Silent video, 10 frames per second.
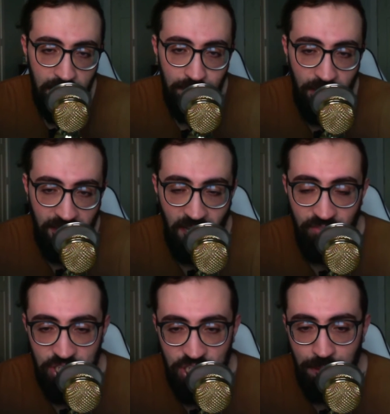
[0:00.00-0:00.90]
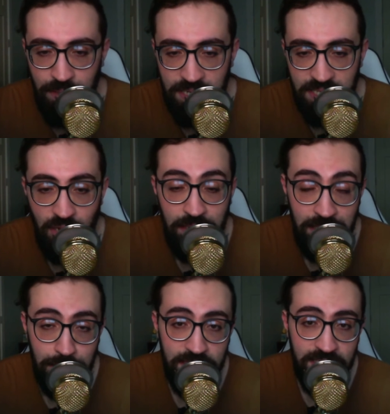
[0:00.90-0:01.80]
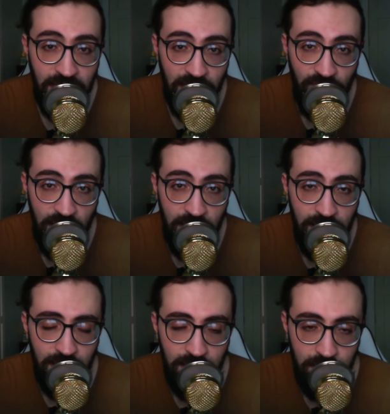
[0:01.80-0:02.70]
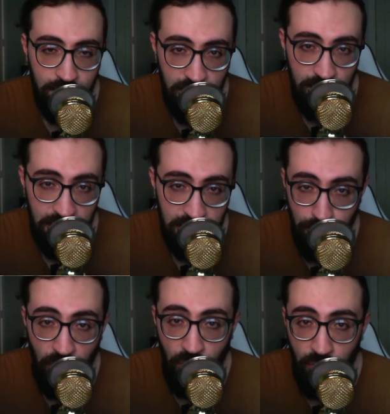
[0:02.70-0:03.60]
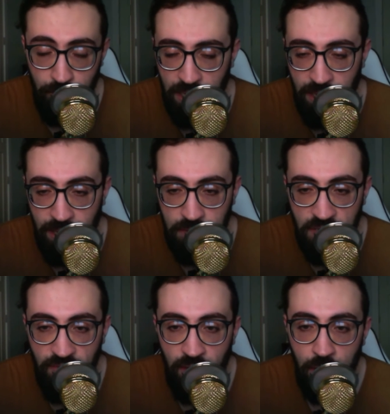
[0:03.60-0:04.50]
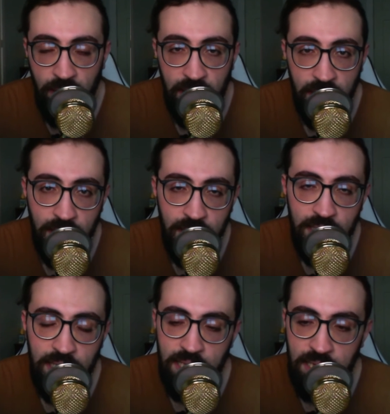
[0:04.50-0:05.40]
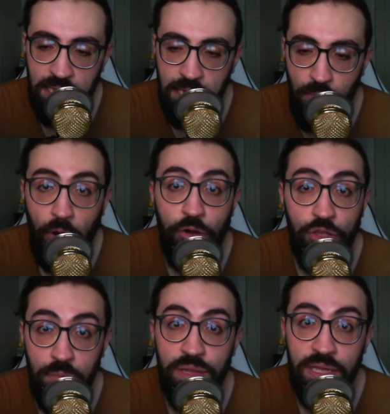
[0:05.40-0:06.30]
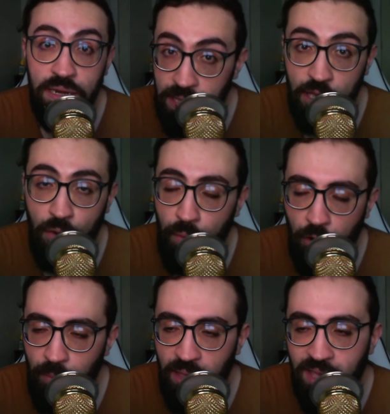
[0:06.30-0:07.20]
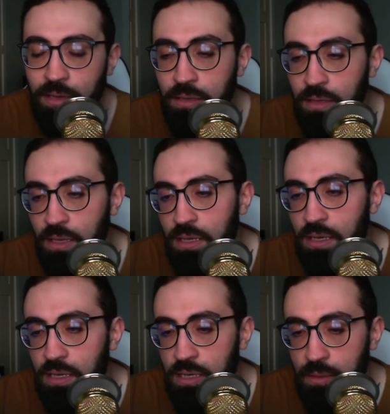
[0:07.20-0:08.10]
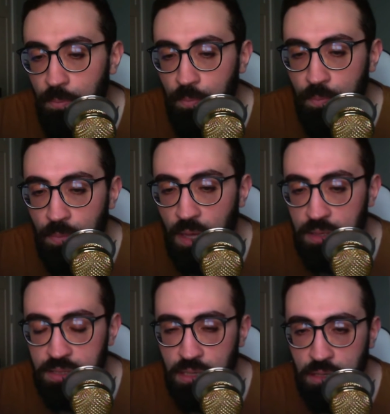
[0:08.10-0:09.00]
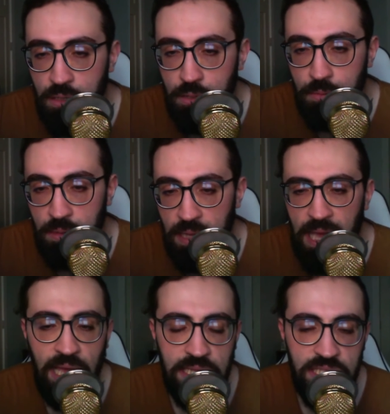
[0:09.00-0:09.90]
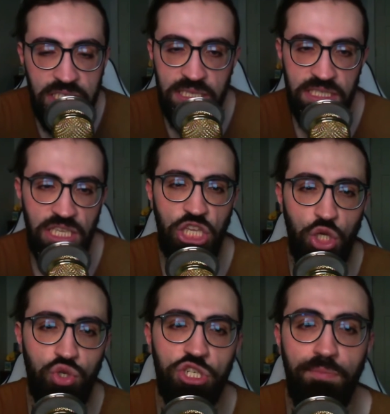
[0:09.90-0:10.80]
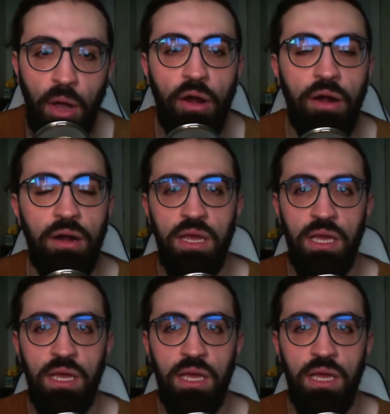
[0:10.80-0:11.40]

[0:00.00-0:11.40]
in my coffee shop. It is called Yimmies Cafe, which means mother in my language of Aramaic, um, arguably Neo-Aramaic. Um, so yeah, it's just it's a huge part